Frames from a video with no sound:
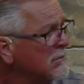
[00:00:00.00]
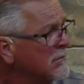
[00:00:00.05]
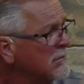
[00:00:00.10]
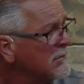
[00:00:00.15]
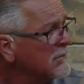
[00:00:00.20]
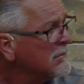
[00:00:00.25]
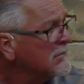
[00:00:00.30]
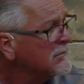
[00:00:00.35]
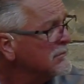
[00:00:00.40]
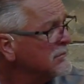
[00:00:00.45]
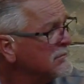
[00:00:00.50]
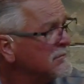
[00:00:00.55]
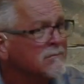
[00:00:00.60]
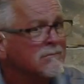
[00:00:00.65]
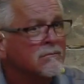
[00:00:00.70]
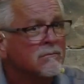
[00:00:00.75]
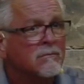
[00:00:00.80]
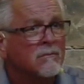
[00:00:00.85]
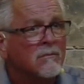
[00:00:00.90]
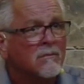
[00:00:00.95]

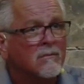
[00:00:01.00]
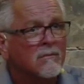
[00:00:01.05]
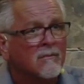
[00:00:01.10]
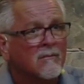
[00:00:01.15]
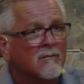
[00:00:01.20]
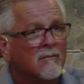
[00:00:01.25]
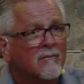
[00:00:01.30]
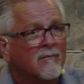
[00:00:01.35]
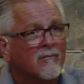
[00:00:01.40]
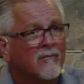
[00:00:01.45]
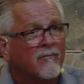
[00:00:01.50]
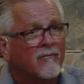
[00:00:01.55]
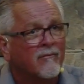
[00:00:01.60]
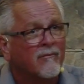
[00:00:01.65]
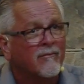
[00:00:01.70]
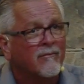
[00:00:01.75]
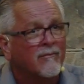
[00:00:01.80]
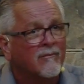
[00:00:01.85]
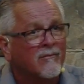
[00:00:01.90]
No one is speaking in this clip.